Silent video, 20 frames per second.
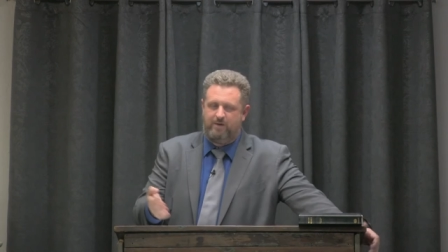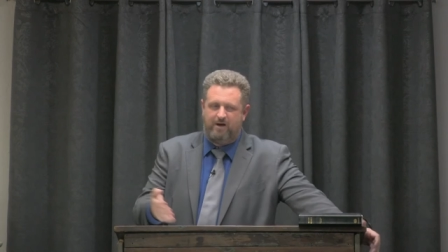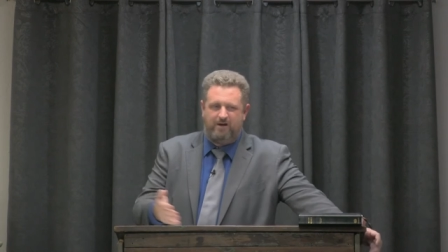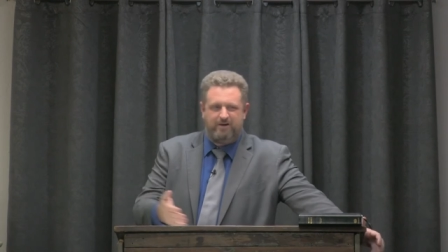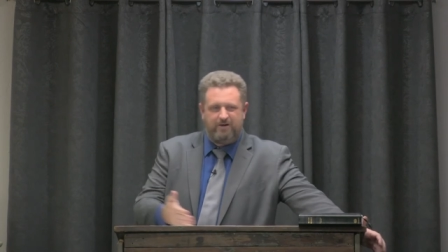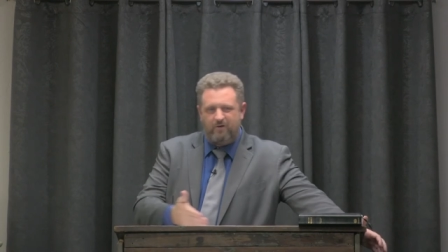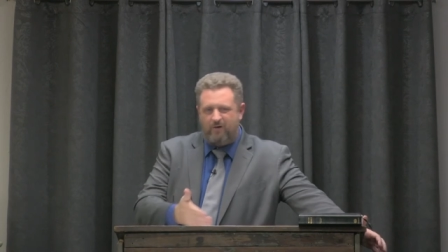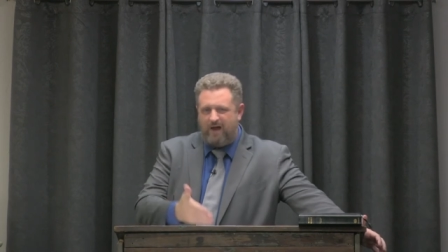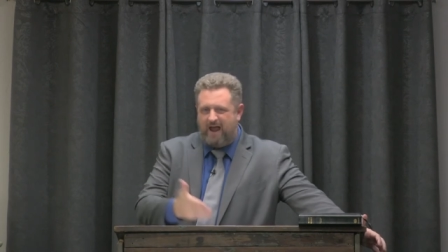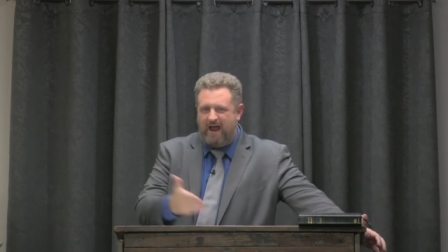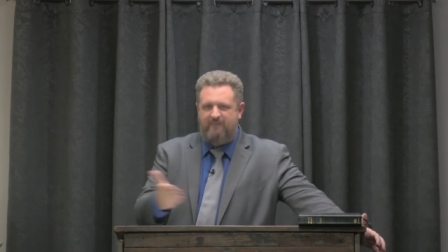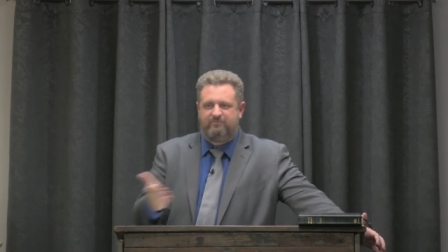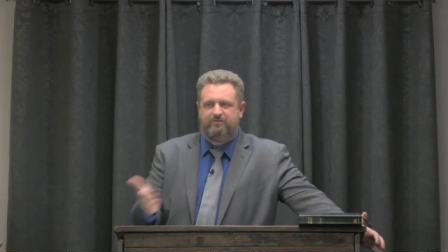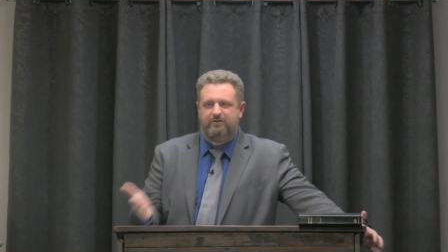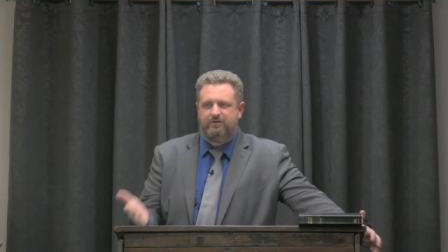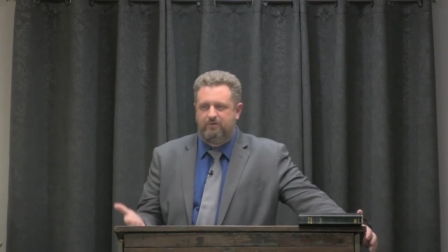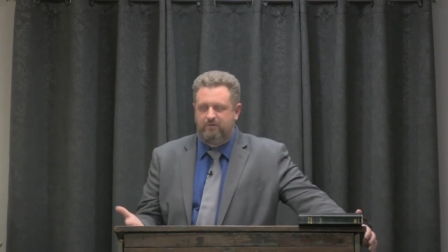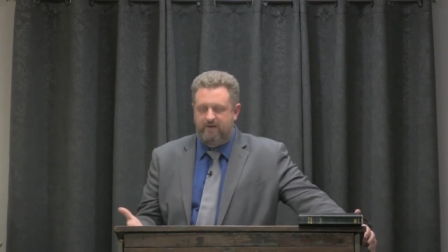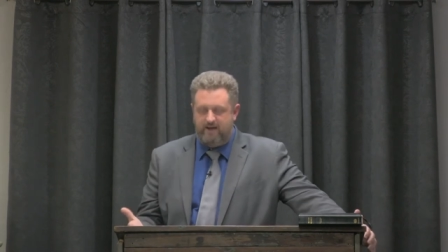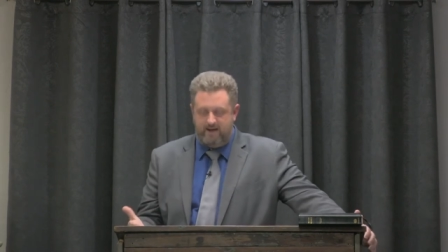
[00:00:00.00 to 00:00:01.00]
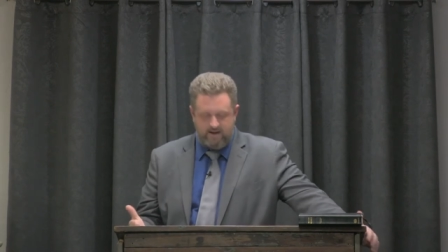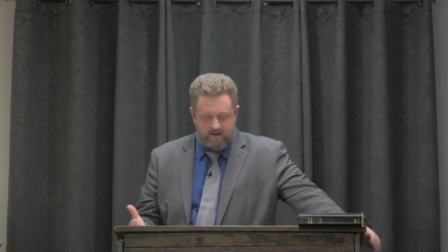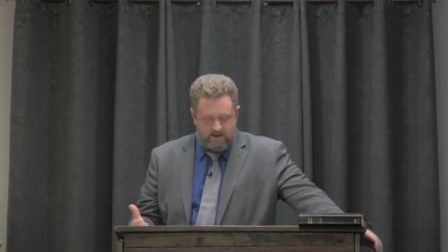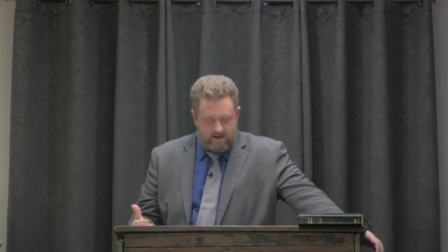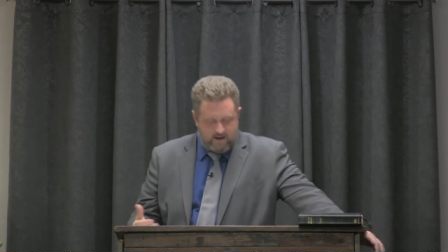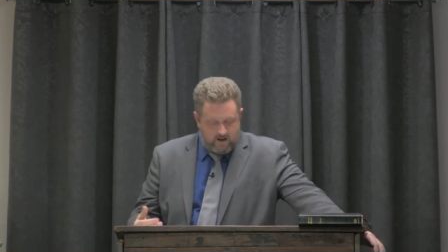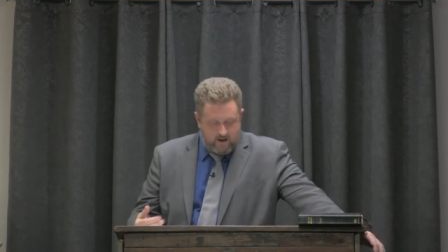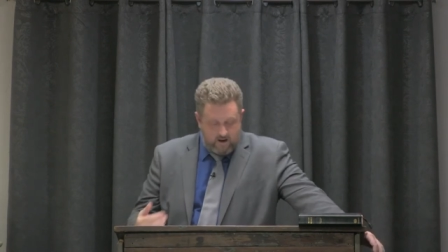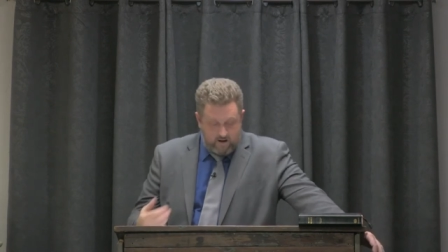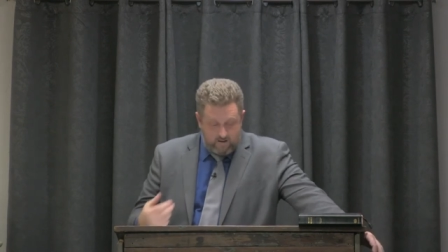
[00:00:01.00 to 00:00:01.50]
Now, you don't have to do that,
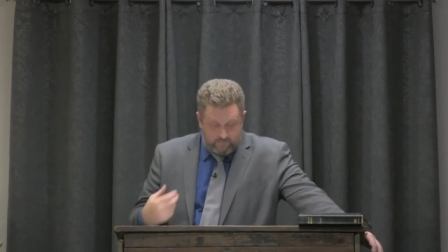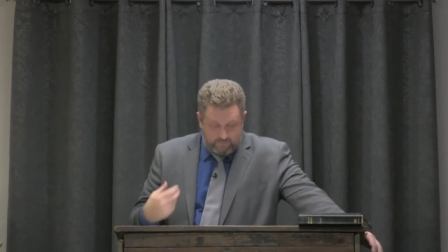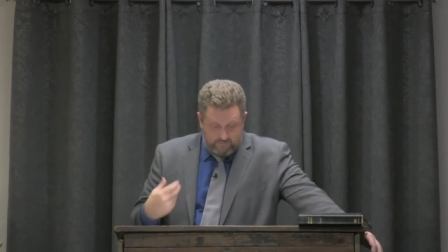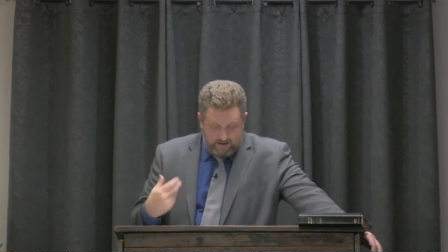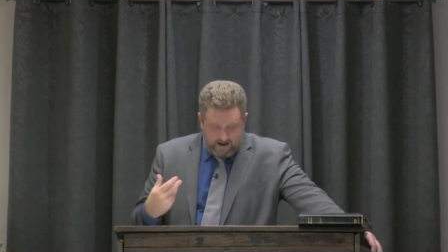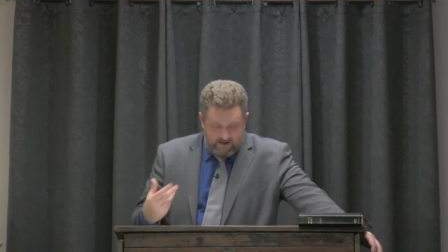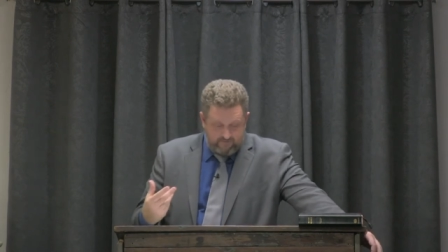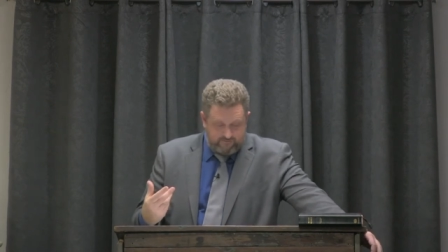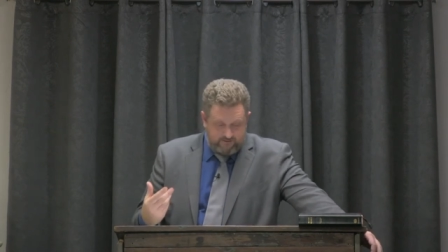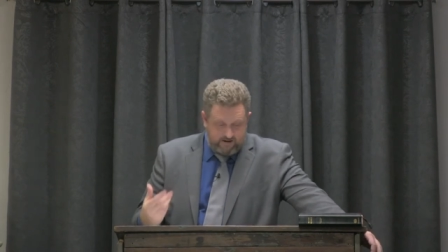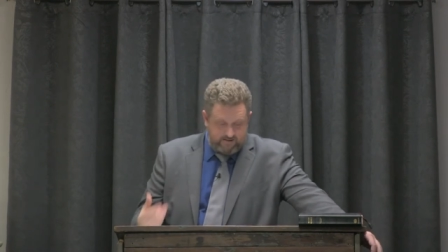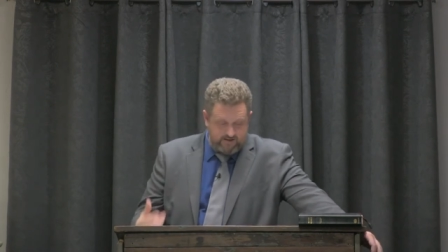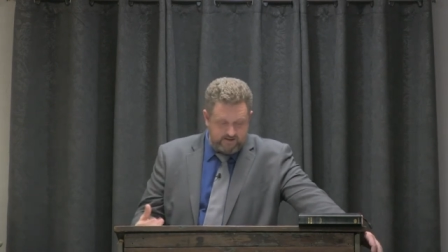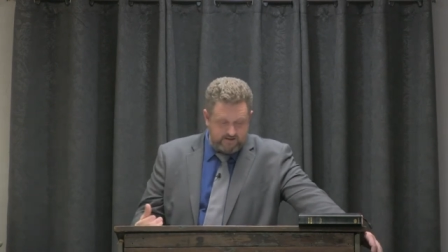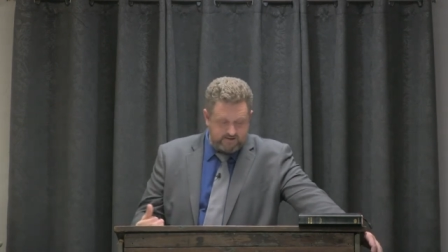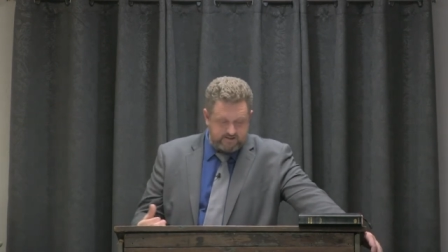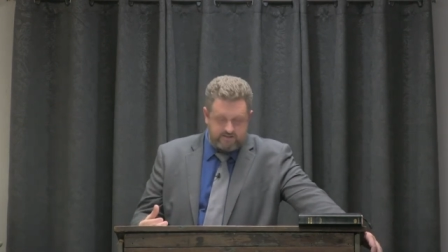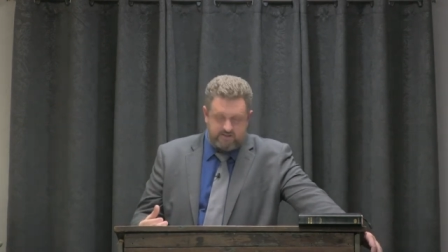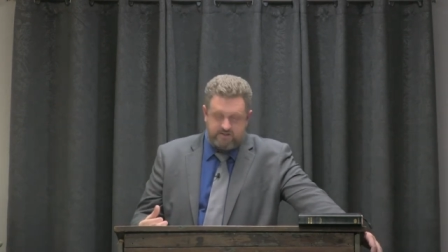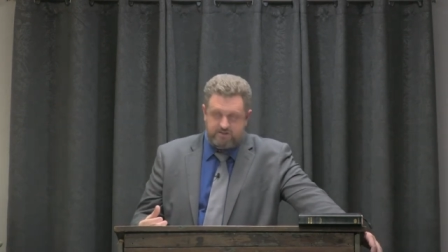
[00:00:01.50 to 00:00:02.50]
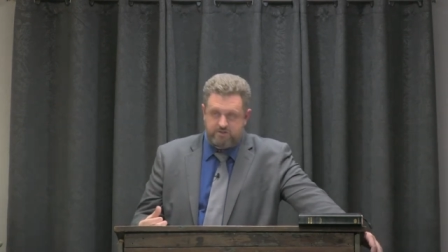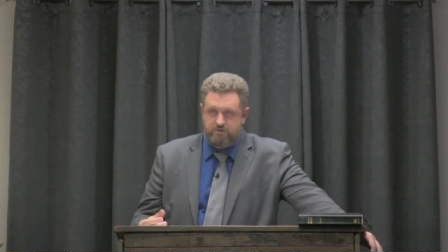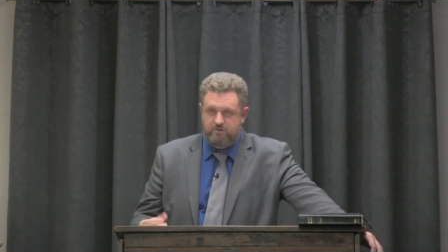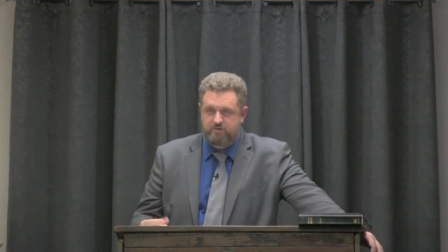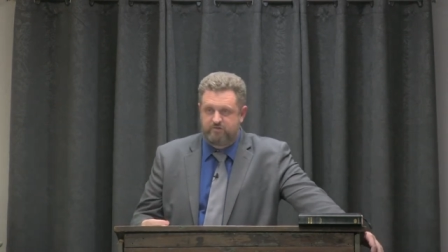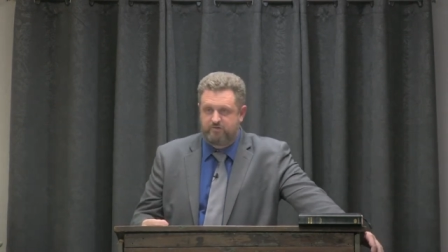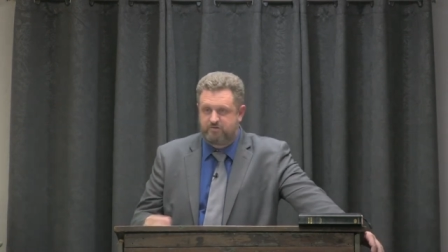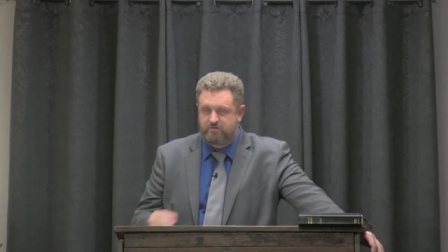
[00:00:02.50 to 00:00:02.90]
but I find that it's, it's useful.